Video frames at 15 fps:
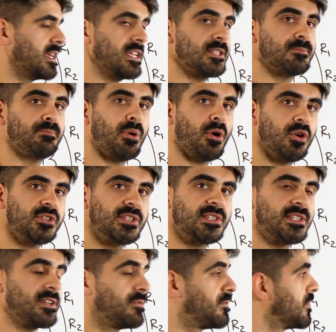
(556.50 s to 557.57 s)
is
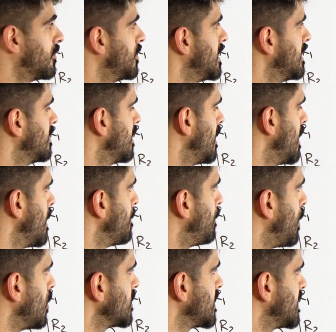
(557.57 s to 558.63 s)
positive 3.
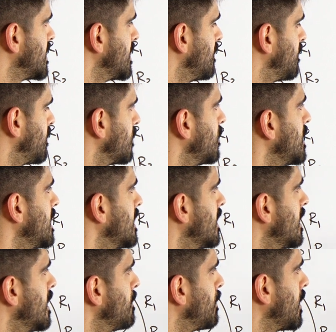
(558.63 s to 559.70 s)
Positive 3
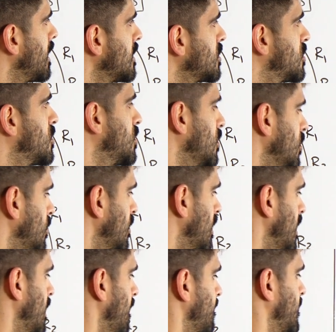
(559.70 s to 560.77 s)
plus 2,
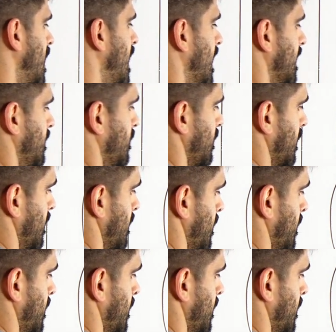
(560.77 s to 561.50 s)
5.